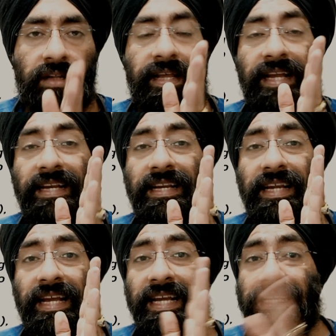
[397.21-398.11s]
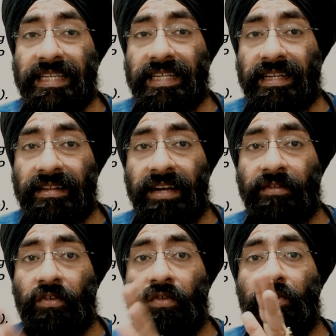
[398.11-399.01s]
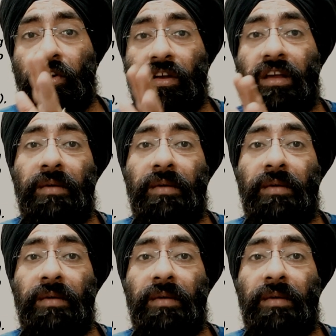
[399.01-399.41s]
Then talking